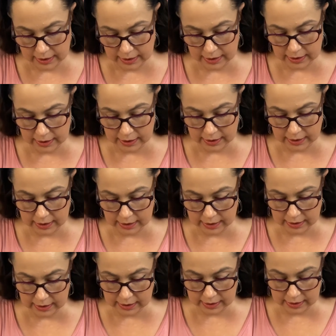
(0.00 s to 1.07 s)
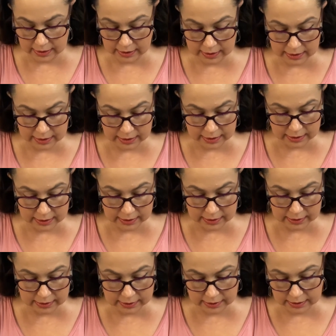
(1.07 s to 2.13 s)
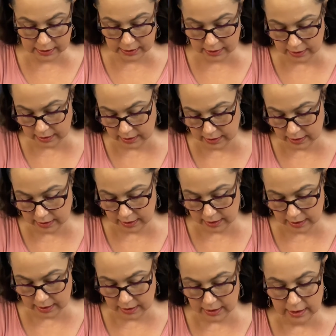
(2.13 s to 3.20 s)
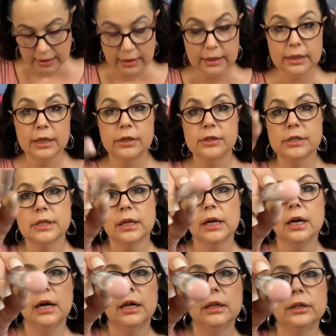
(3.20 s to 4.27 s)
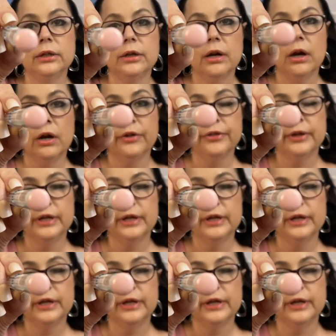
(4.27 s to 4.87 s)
And there's the color on the